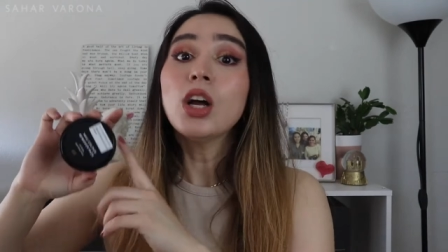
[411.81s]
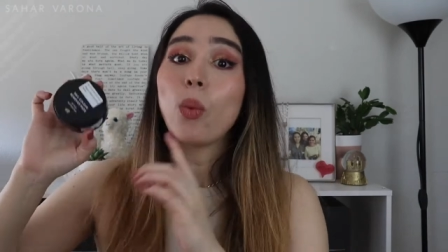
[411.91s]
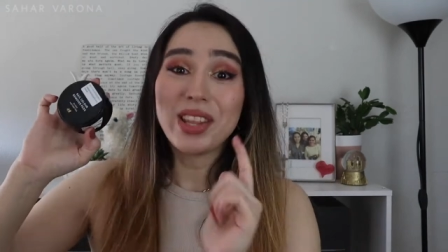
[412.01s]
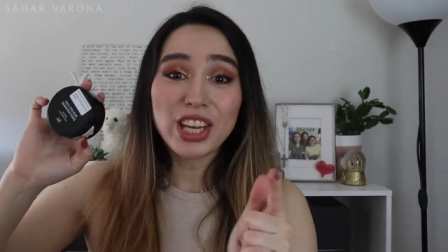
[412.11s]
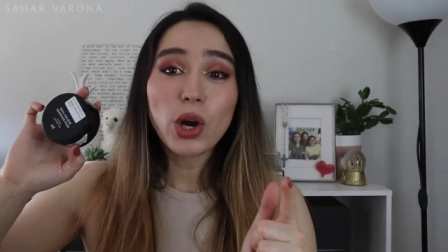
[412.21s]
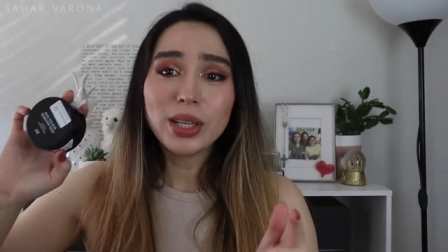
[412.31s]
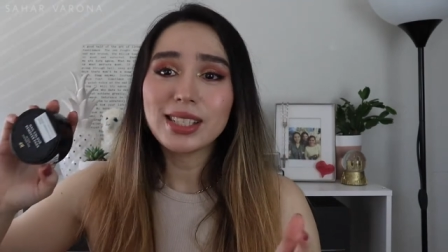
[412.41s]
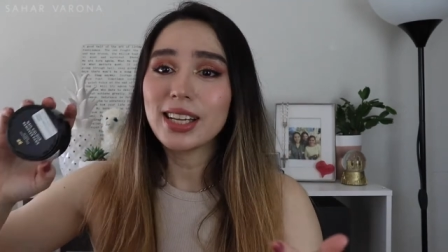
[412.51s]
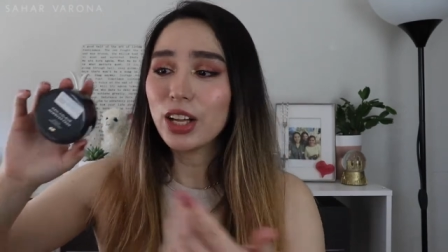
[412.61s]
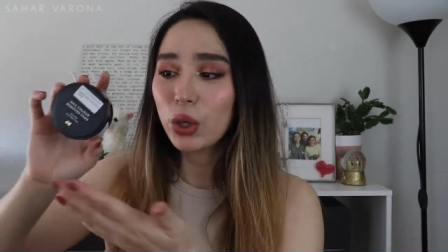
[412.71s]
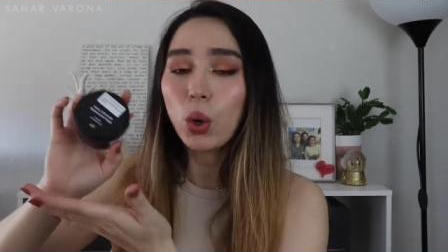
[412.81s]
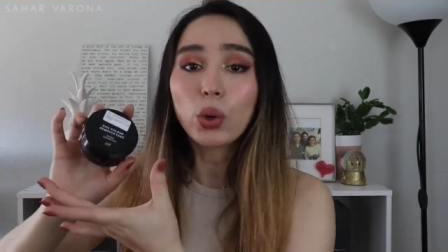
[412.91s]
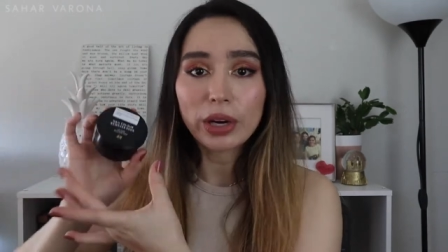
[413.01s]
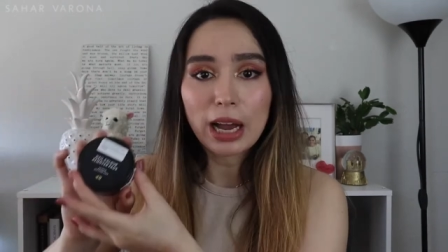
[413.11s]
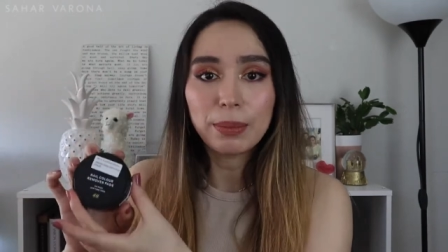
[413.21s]
when they go on sale, go
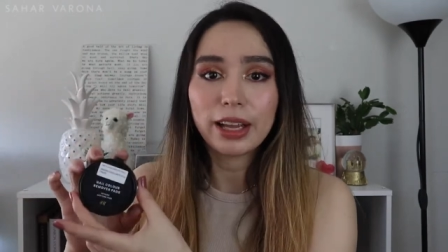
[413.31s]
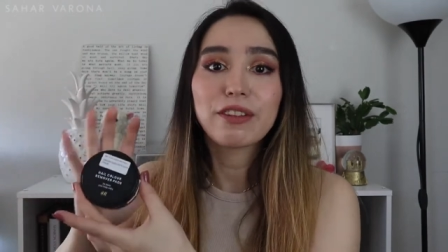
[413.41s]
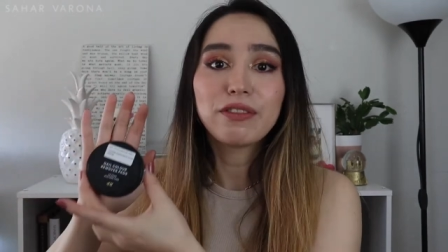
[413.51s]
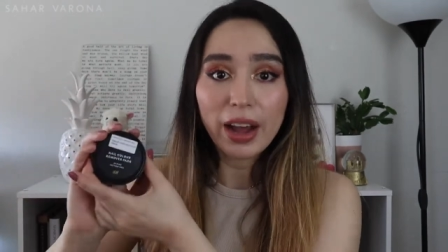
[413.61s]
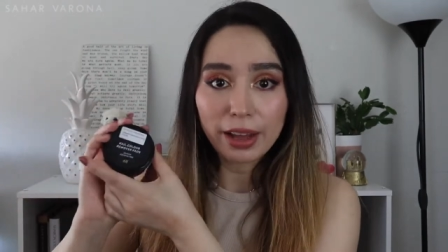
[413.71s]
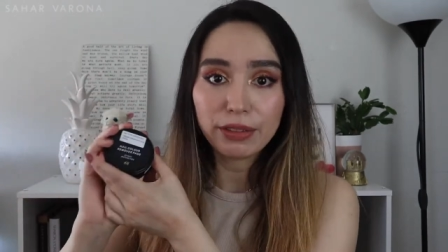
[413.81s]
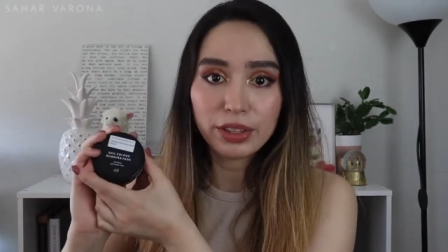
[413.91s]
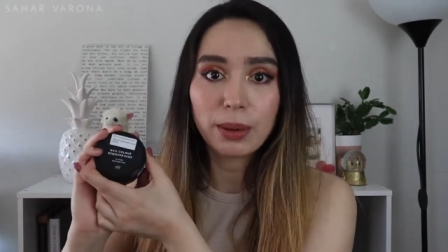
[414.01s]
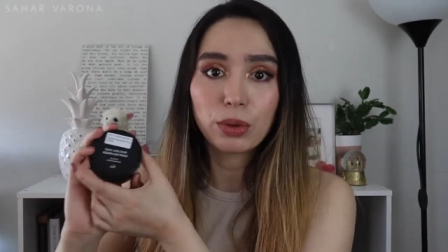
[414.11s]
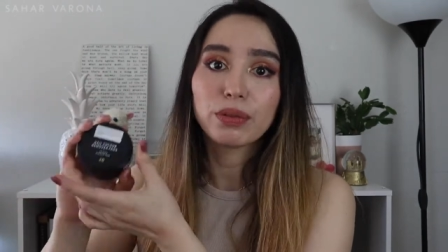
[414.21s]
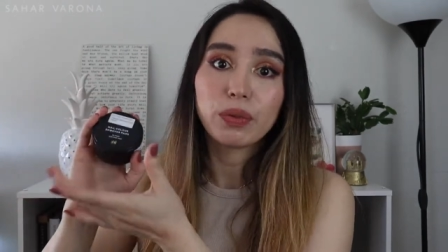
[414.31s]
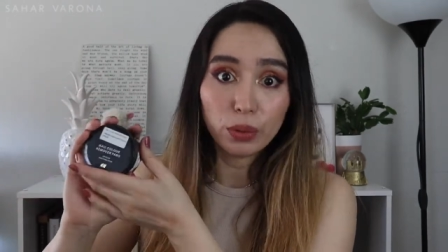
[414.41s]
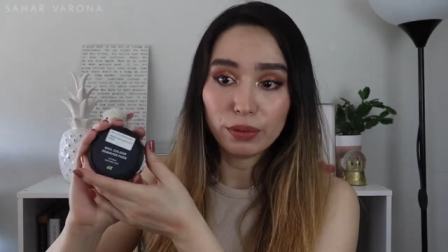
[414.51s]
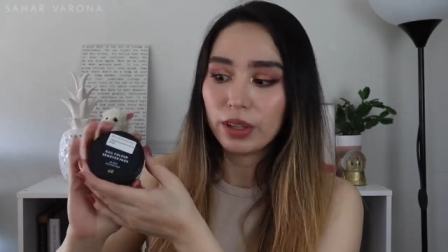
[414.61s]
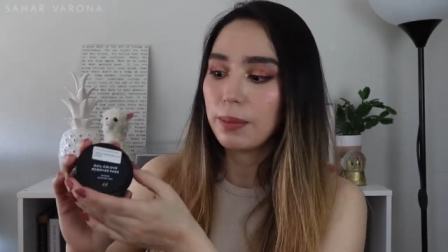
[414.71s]
grab like five of them or
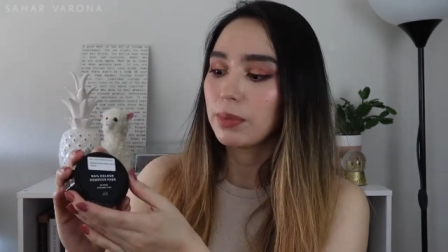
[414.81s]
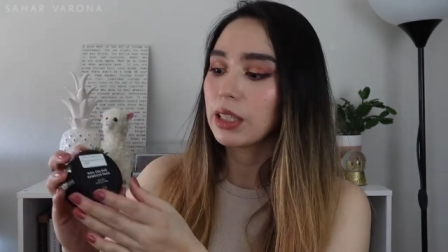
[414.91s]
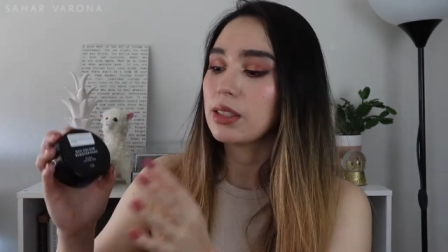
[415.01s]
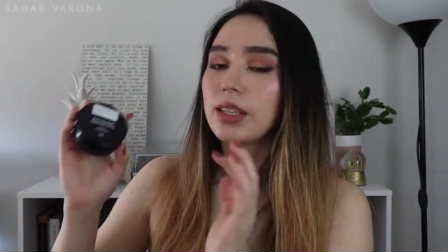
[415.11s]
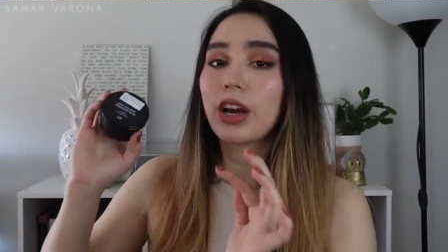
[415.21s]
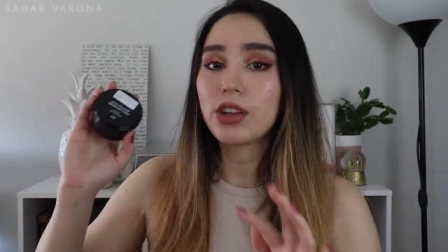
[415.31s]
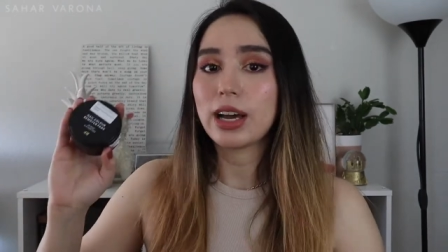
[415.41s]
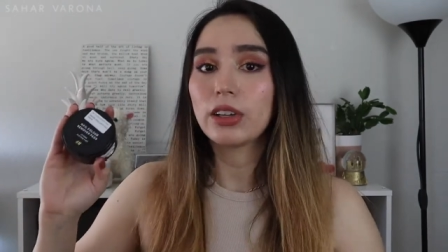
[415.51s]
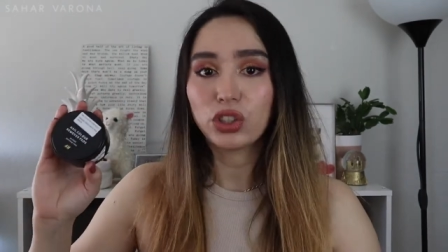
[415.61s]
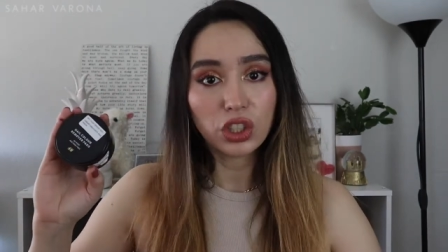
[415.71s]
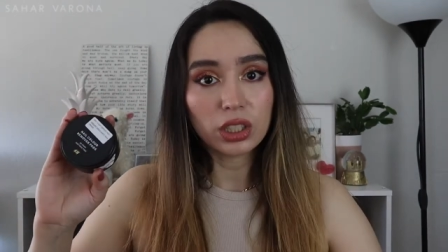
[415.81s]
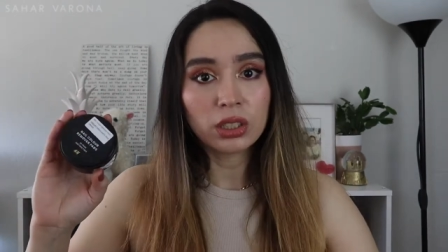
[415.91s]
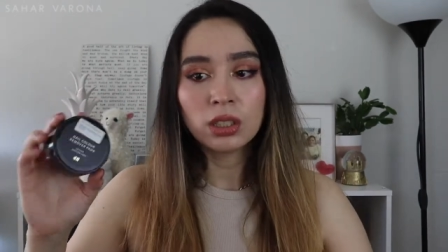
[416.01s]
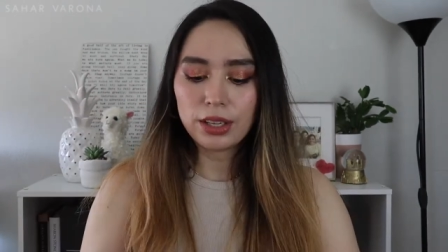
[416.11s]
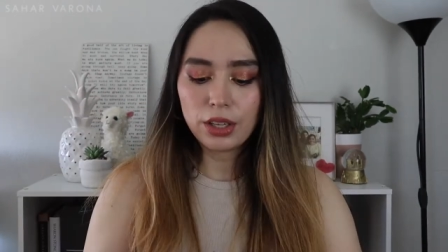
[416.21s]
four of them because they are that good.
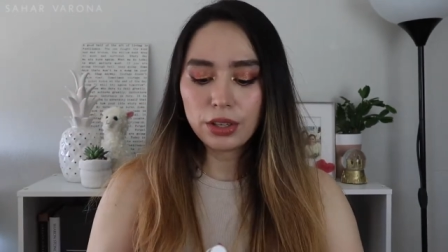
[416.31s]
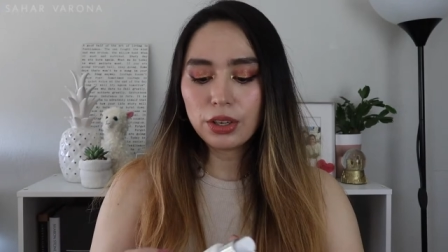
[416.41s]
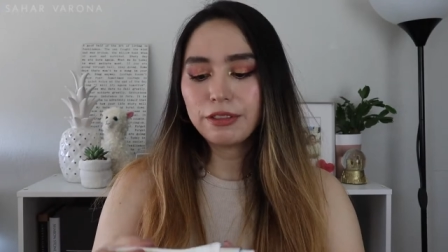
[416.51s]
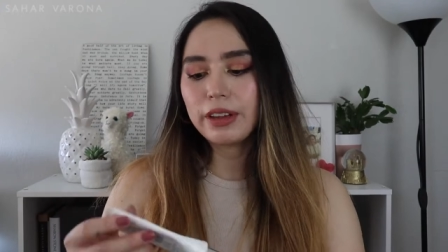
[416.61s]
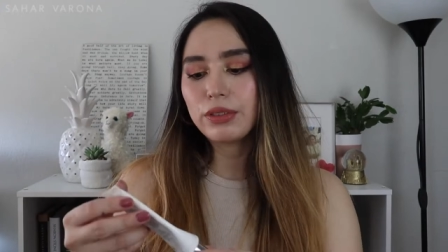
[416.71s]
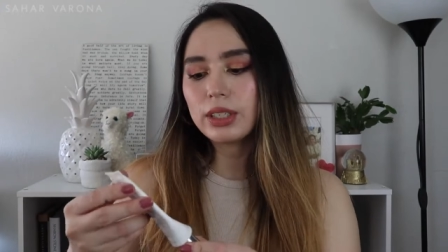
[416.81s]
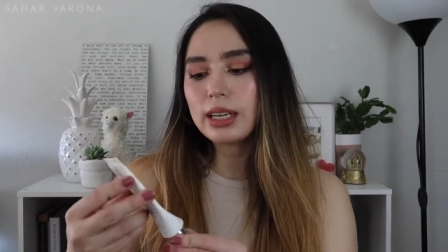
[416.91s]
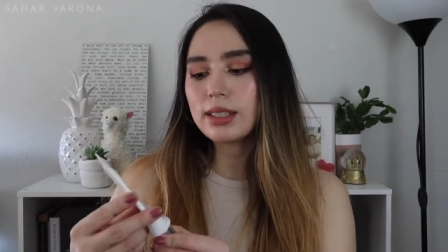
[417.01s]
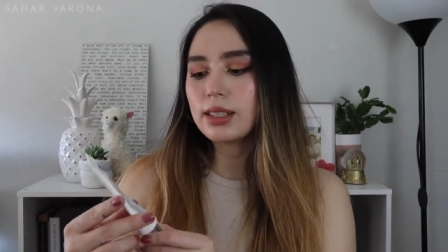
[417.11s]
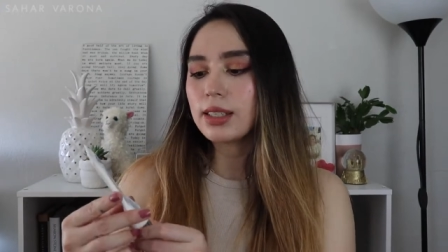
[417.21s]
Another favorite is the